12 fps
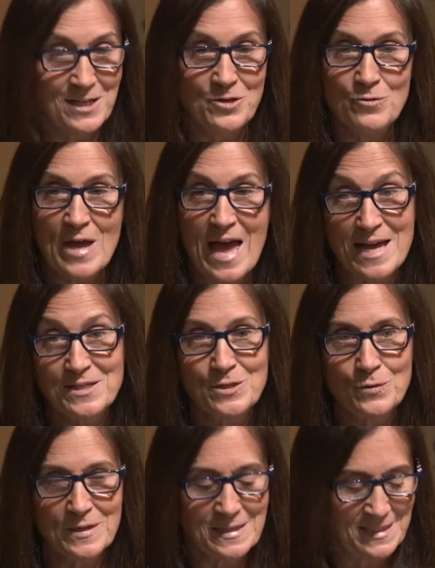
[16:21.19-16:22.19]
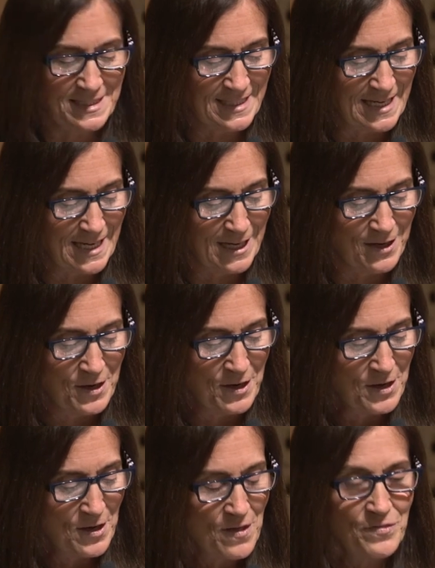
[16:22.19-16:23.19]
and as you can see,
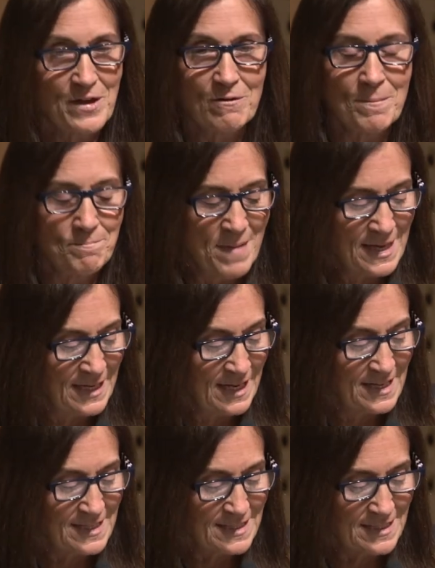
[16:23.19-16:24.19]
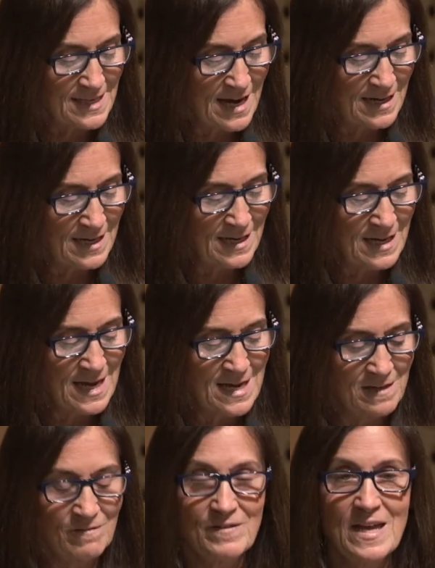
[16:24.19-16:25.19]
there are many exciting,
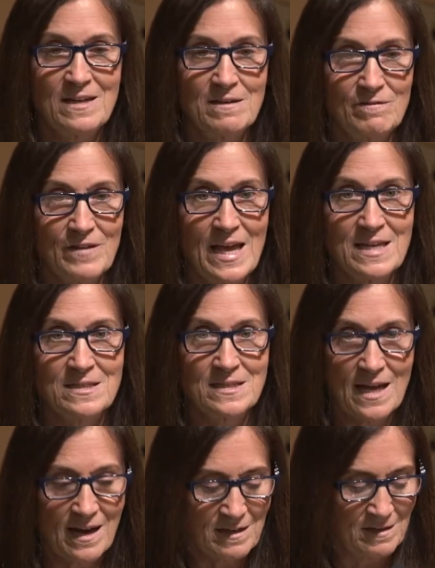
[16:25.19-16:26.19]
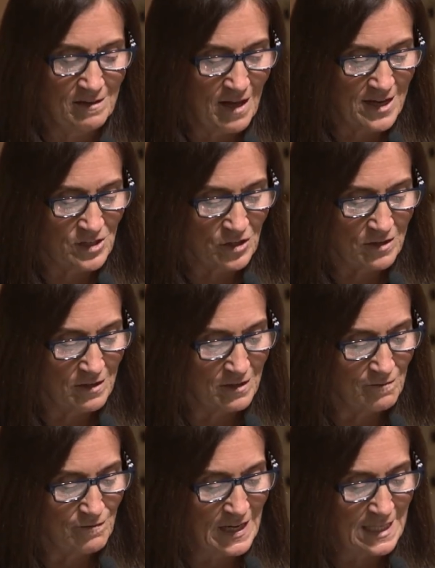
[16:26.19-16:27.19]
innovative, and technological
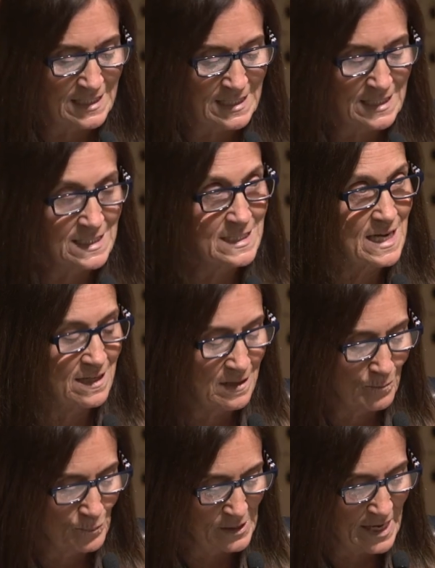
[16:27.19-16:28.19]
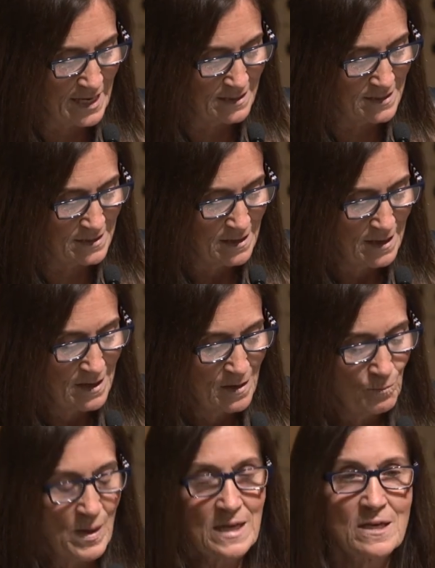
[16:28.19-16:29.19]
advances taking place,
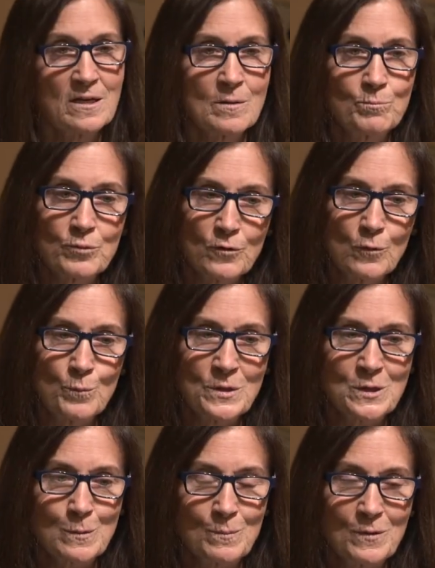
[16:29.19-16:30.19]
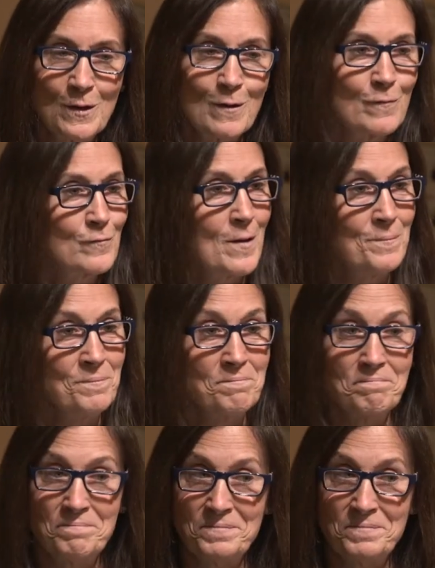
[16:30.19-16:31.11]
making improvements from